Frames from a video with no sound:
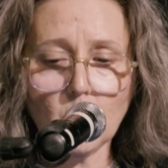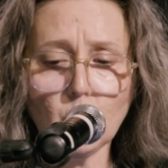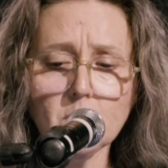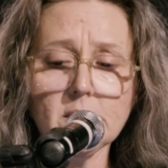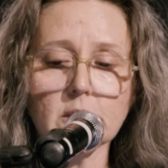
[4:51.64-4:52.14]

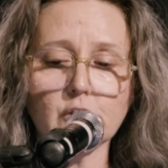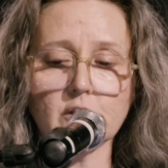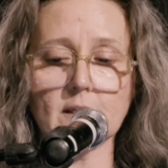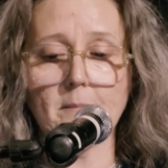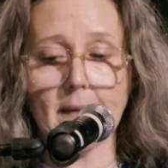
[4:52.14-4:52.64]
Women such
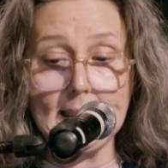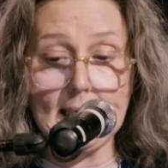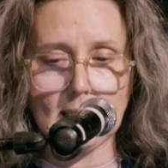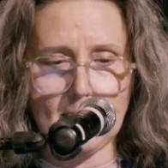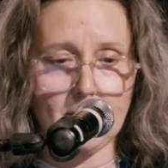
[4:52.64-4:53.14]
as
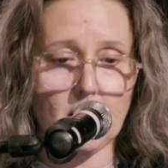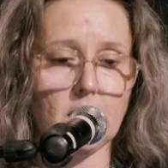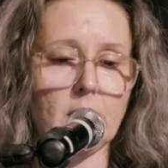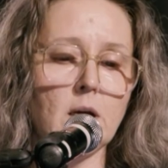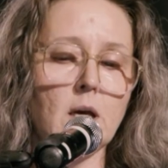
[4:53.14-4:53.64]
Emilia
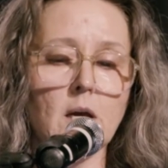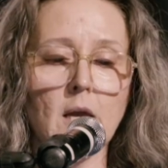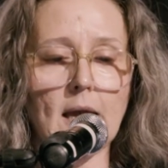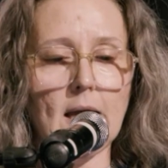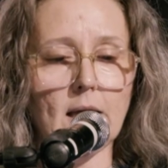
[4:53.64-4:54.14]
Lanier
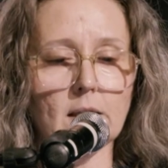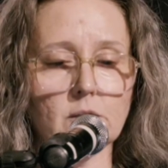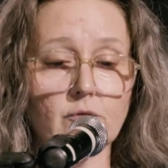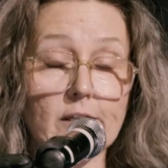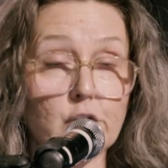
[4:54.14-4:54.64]

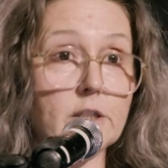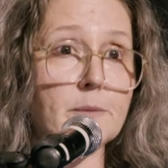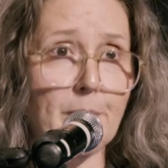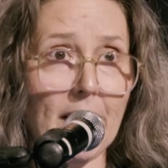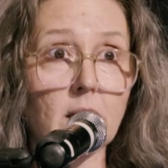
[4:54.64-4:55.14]
and Rachel
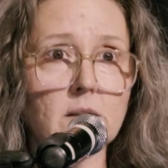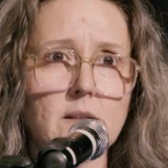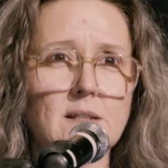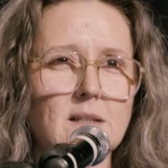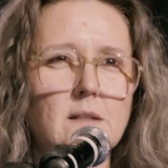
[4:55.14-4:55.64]
Specht,
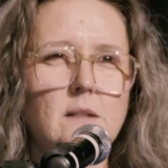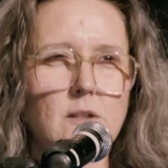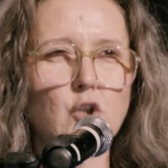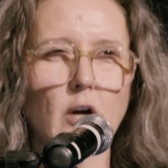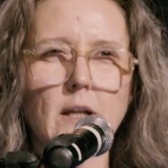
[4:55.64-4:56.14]

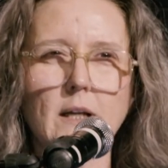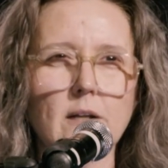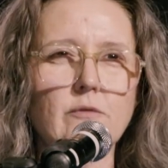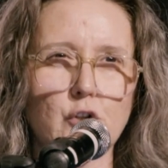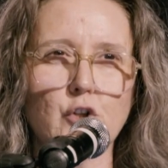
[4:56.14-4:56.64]
this started
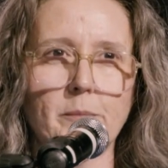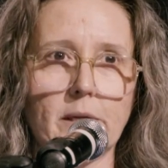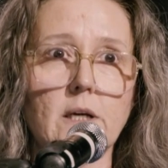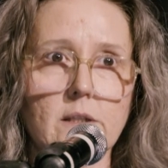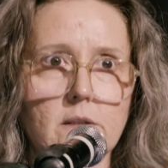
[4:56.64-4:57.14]
kind of in
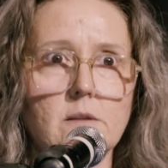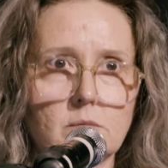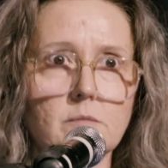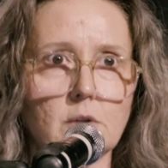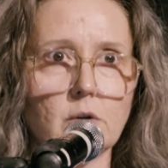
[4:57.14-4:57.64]
Germany
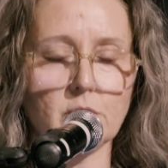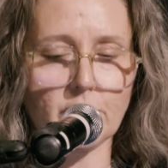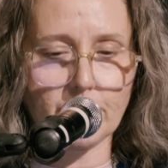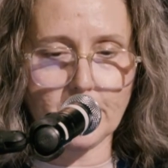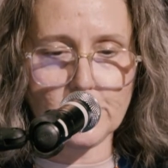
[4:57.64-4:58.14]
because the
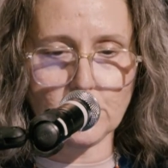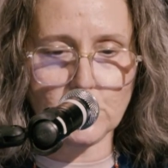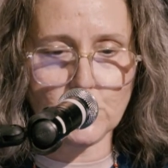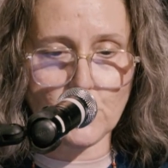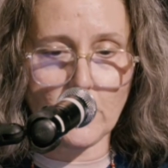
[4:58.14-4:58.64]
Reformation
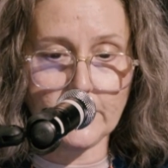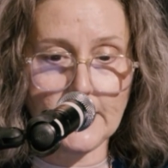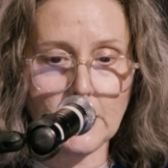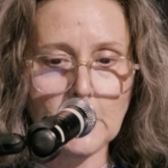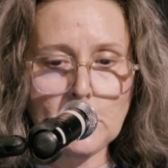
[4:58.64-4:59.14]
was strong
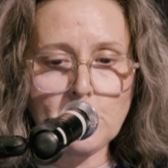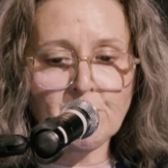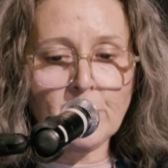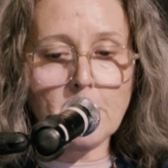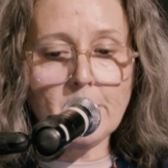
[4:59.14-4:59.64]
there.
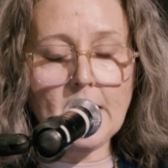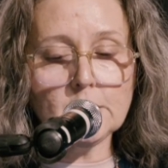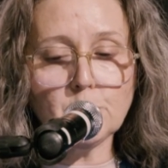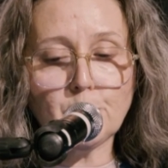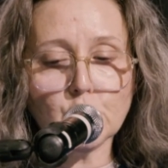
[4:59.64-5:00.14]

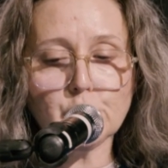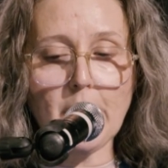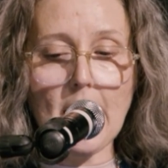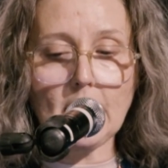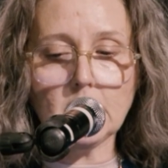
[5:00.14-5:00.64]
began to push
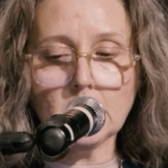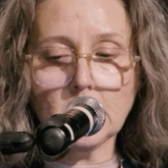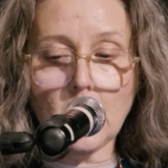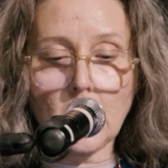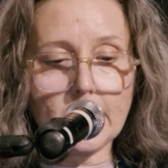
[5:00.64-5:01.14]
back
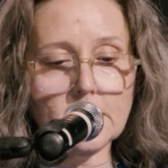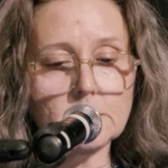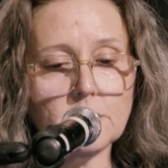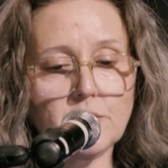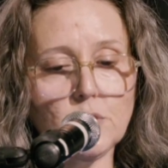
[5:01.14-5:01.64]

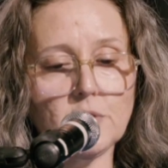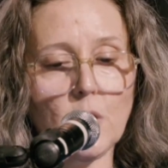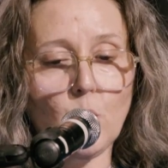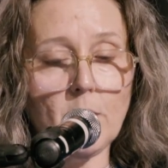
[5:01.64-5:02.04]
against the view that